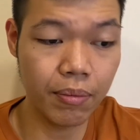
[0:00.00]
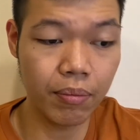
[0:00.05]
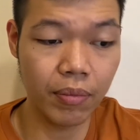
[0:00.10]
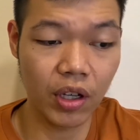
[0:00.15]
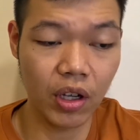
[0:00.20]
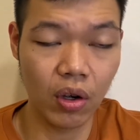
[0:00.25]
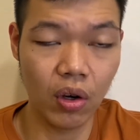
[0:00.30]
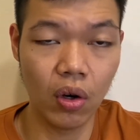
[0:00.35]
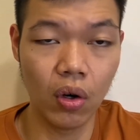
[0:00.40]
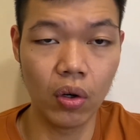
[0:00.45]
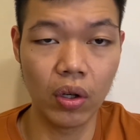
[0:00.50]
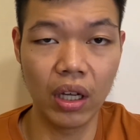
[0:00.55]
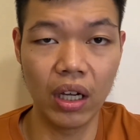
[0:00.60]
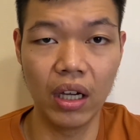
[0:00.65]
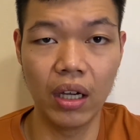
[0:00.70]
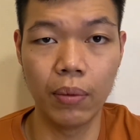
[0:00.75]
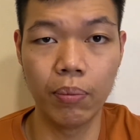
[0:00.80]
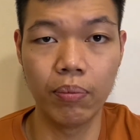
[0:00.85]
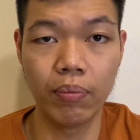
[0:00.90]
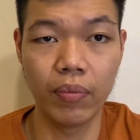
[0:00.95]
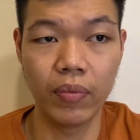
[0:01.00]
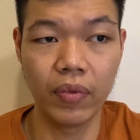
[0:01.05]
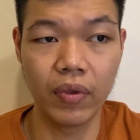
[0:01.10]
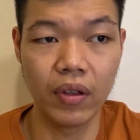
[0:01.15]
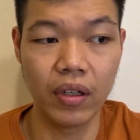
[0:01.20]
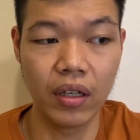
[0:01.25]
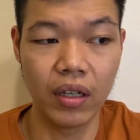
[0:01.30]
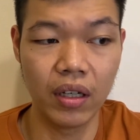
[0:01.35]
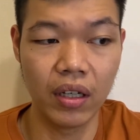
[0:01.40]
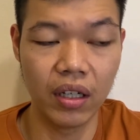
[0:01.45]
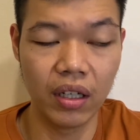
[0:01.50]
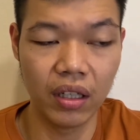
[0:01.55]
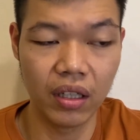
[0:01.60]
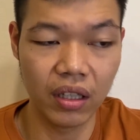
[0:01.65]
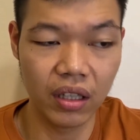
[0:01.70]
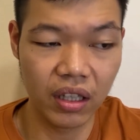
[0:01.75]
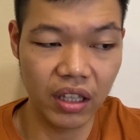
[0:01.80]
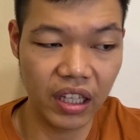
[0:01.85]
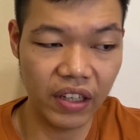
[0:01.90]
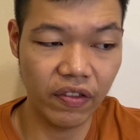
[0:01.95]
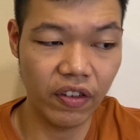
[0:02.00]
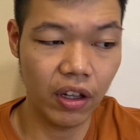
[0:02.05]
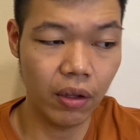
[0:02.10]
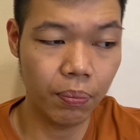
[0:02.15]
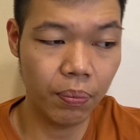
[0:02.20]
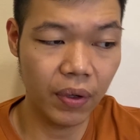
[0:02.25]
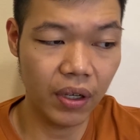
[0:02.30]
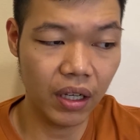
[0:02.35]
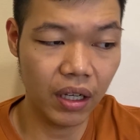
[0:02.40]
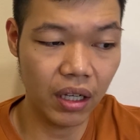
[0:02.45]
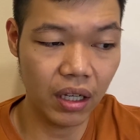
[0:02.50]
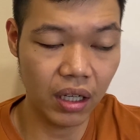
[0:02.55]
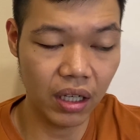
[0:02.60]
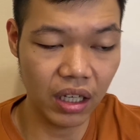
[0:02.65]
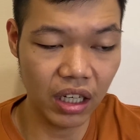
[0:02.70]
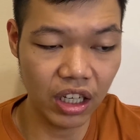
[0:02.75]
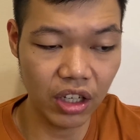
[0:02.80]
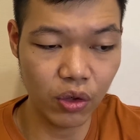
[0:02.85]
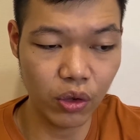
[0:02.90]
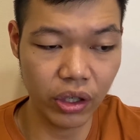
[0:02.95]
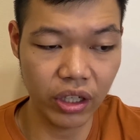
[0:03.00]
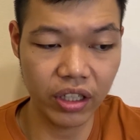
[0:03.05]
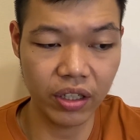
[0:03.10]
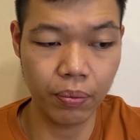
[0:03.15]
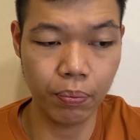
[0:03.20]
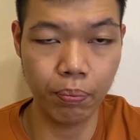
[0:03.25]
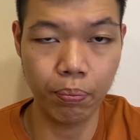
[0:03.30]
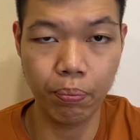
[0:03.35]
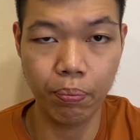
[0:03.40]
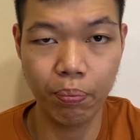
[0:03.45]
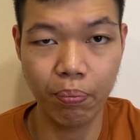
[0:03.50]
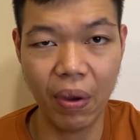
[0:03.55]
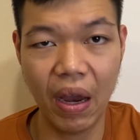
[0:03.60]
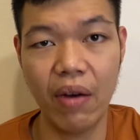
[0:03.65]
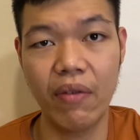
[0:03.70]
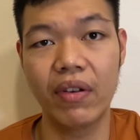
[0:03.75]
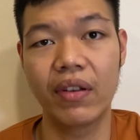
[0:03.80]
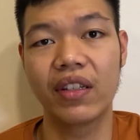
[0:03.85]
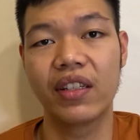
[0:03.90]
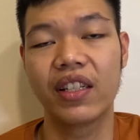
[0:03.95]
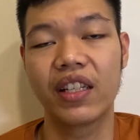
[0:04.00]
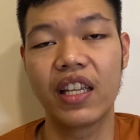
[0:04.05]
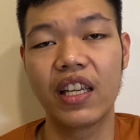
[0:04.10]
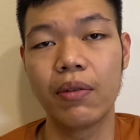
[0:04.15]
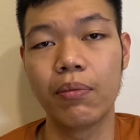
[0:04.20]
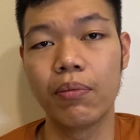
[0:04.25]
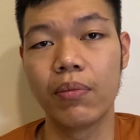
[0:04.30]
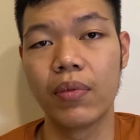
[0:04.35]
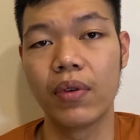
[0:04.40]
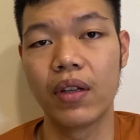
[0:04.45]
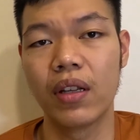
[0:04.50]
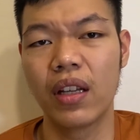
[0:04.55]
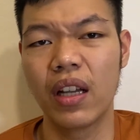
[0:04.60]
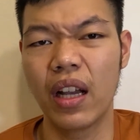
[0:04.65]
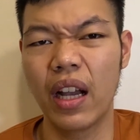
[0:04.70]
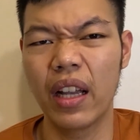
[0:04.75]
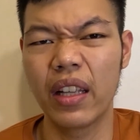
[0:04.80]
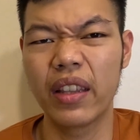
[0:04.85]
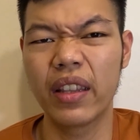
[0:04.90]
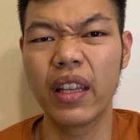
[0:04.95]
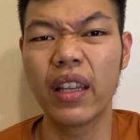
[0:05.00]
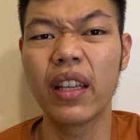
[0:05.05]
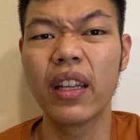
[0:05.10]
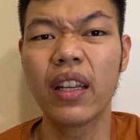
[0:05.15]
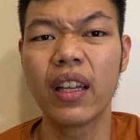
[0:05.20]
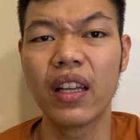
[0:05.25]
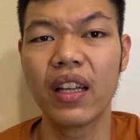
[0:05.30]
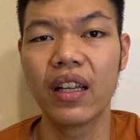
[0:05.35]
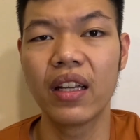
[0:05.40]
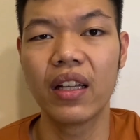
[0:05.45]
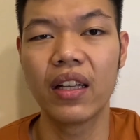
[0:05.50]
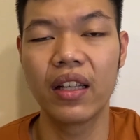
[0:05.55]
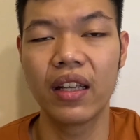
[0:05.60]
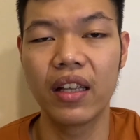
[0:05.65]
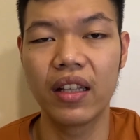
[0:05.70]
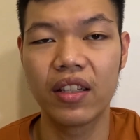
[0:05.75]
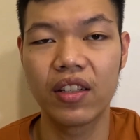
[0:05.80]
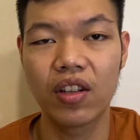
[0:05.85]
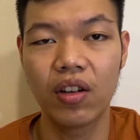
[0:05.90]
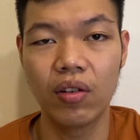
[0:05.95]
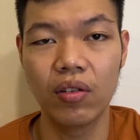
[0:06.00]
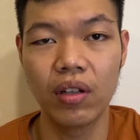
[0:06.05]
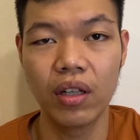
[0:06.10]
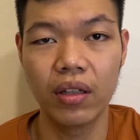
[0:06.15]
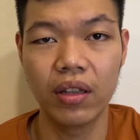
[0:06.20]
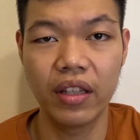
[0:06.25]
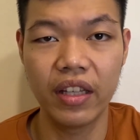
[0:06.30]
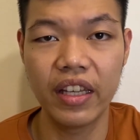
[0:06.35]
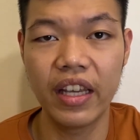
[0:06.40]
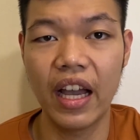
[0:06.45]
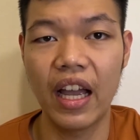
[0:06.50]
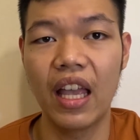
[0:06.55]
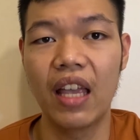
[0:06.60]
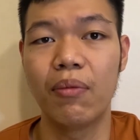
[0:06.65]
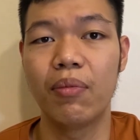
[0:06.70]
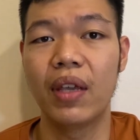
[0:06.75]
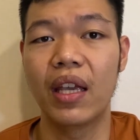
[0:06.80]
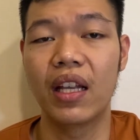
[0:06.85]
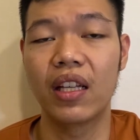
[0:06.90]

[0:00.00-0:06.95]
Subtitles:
called developer interest bearing scheme. I think it's called a DIBS,